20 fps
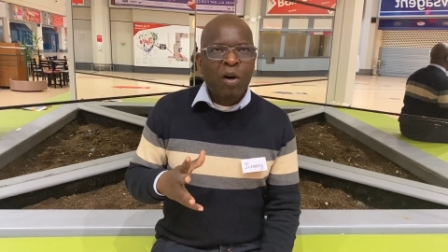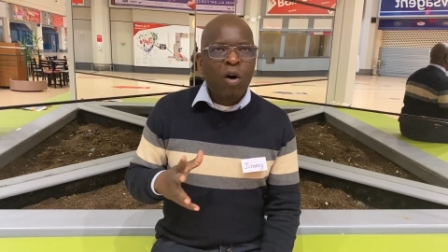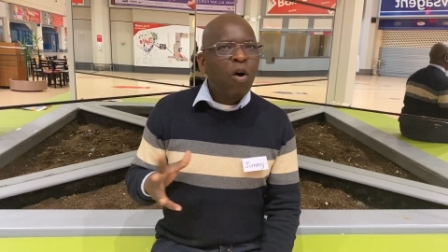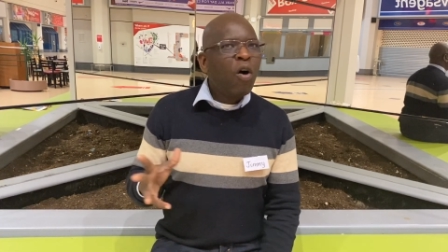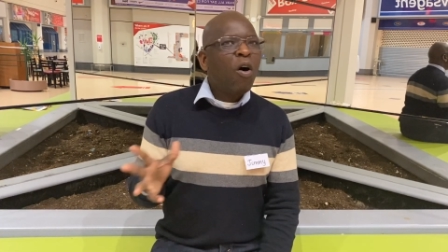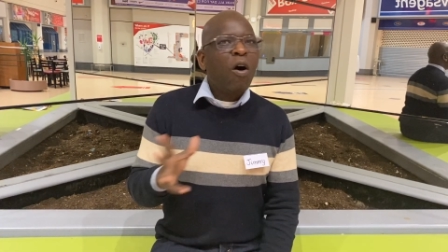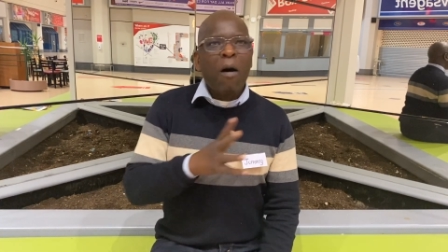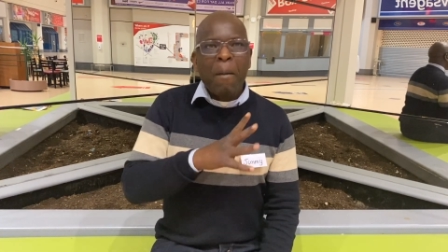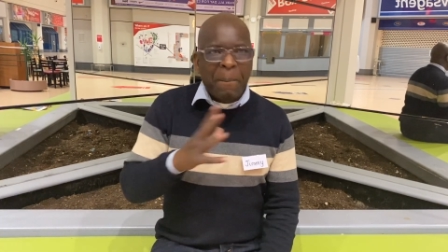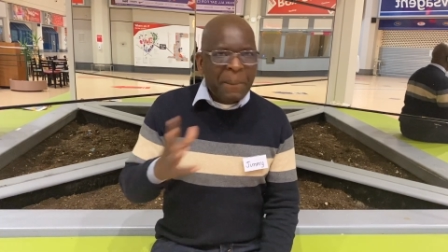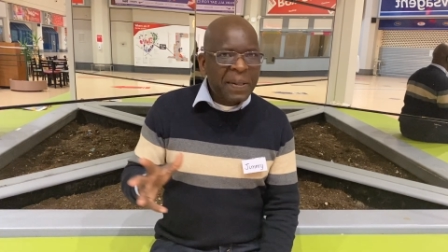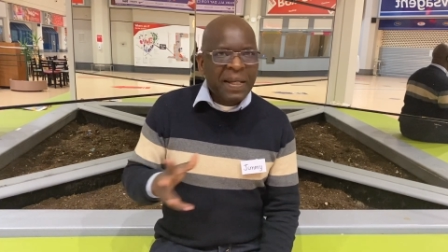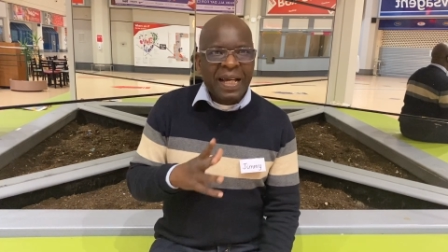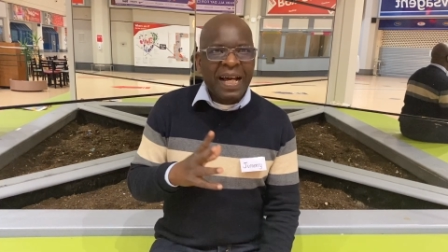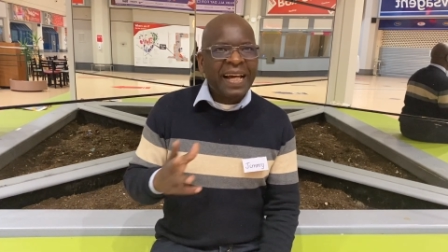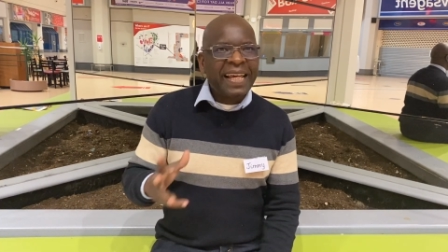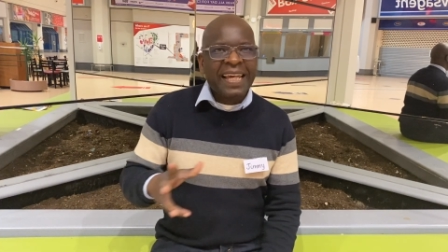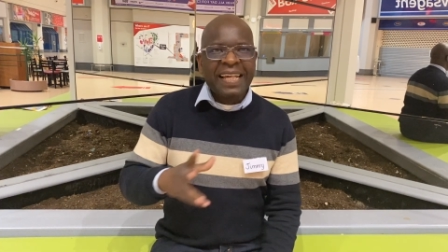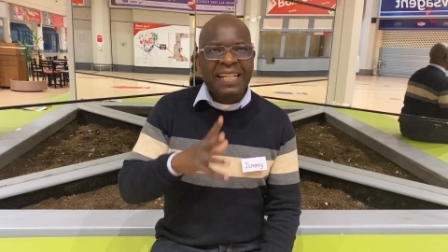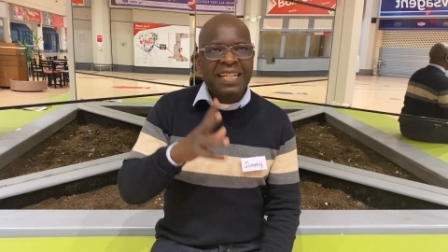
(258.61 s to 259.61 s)
Hoping
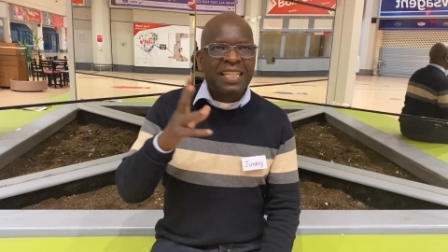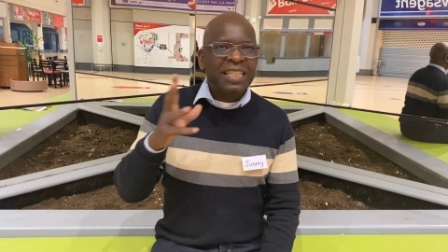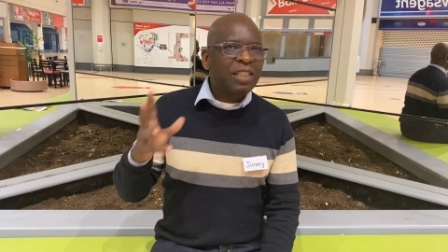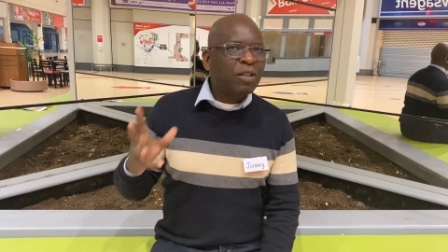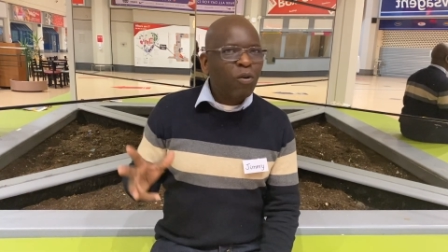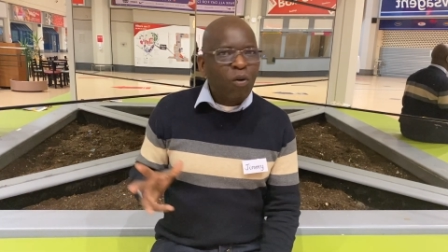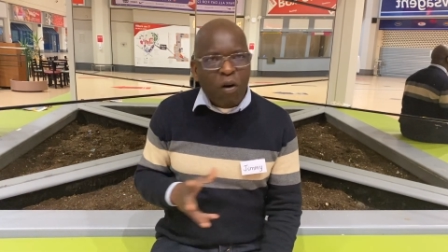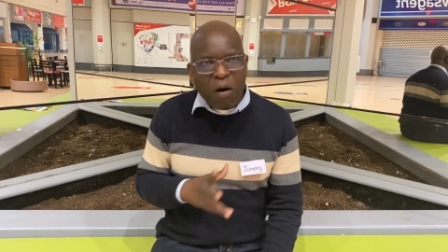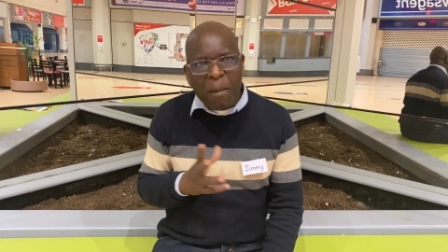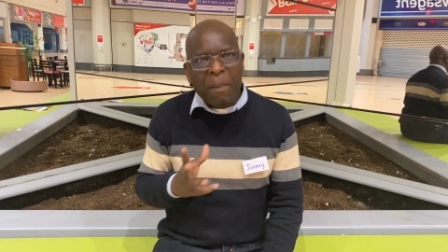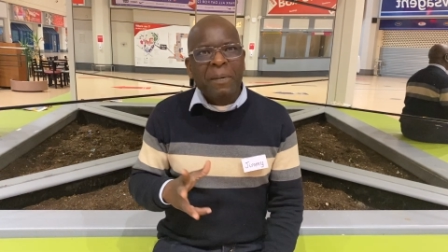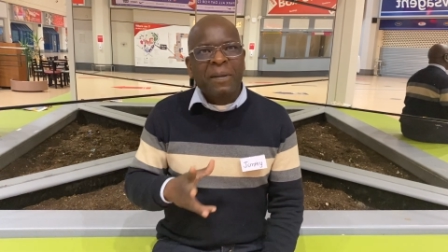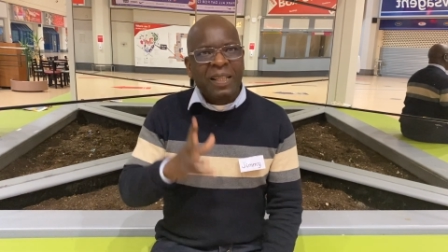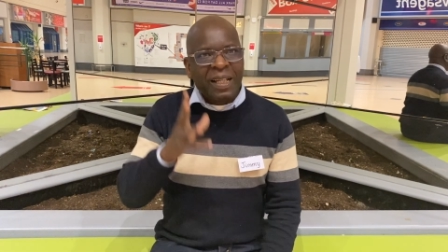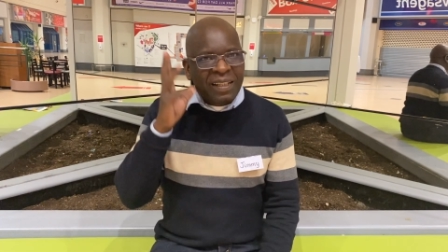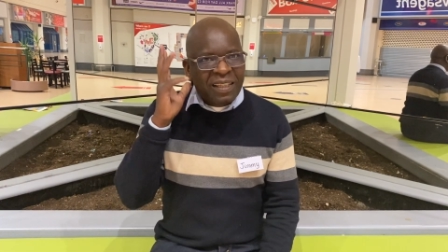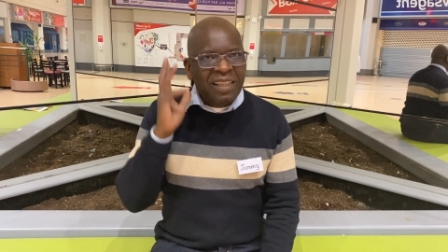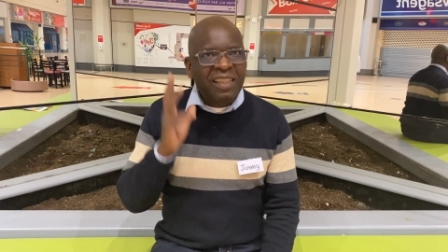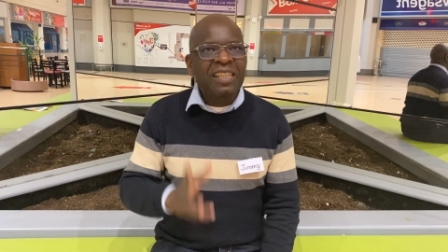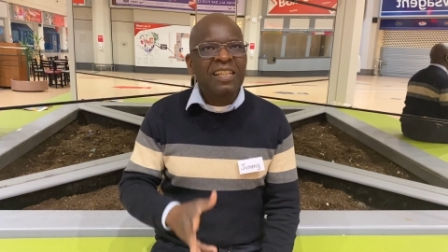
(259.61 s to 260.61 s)
against the hope
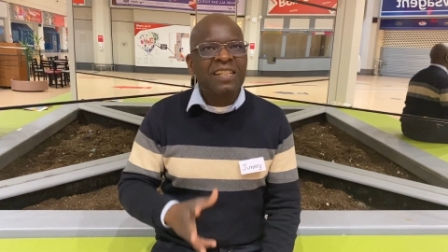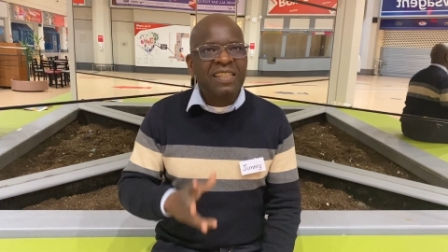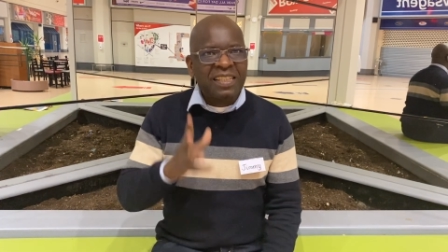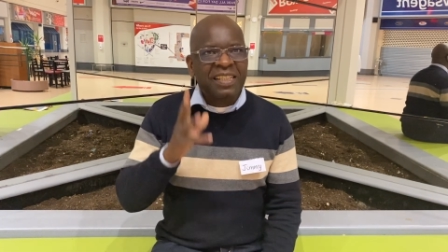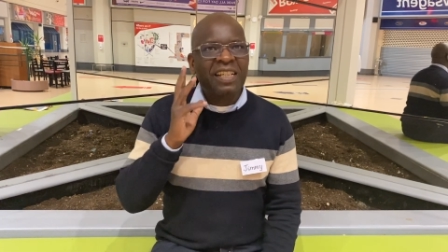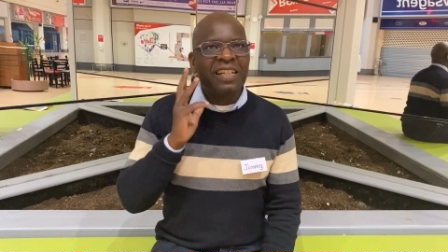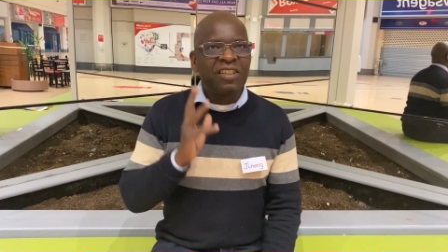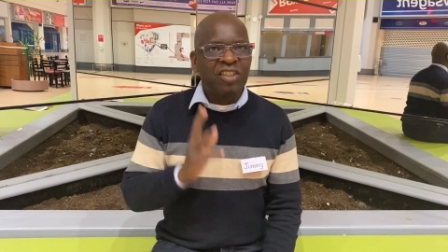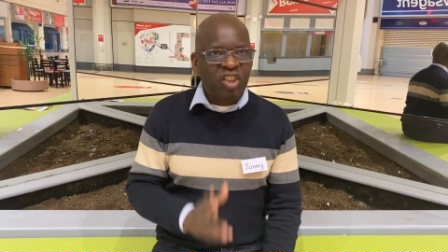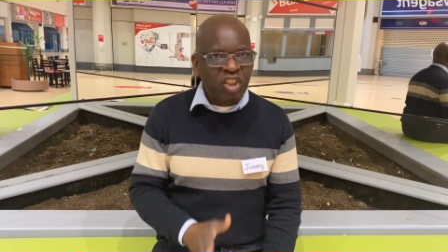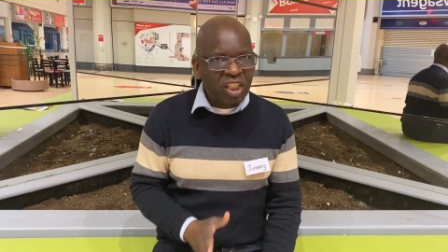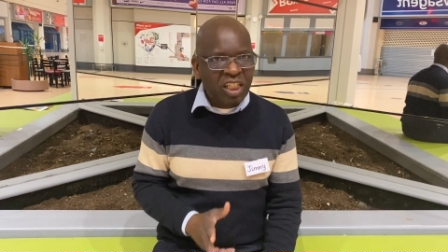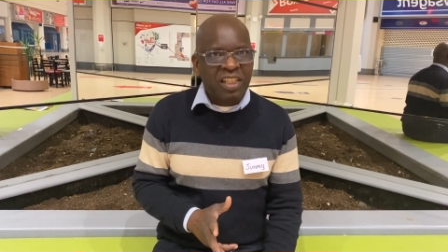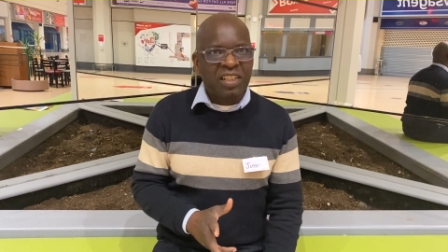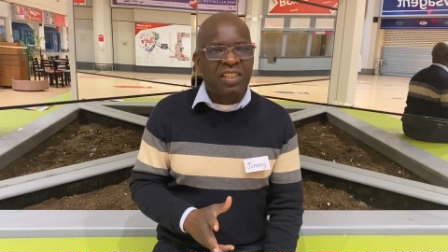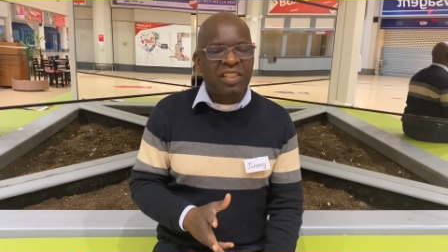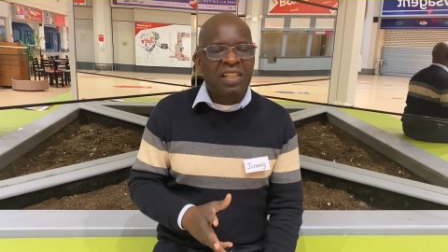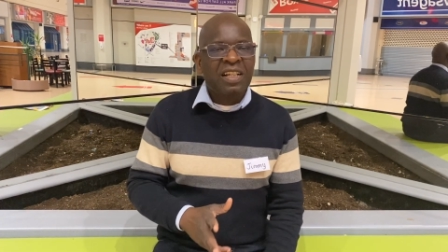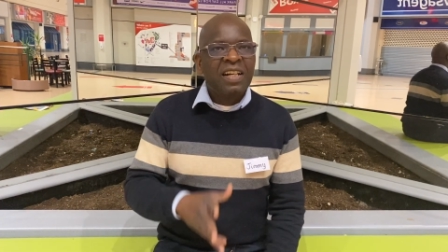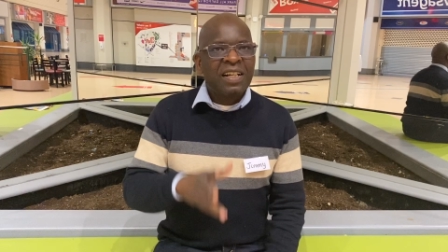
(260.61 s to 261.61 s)
that things can
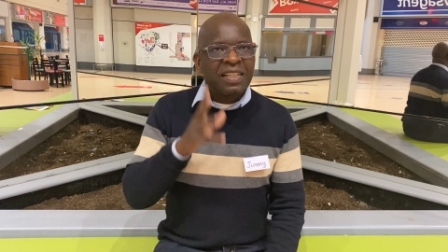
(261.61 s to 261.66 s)
change,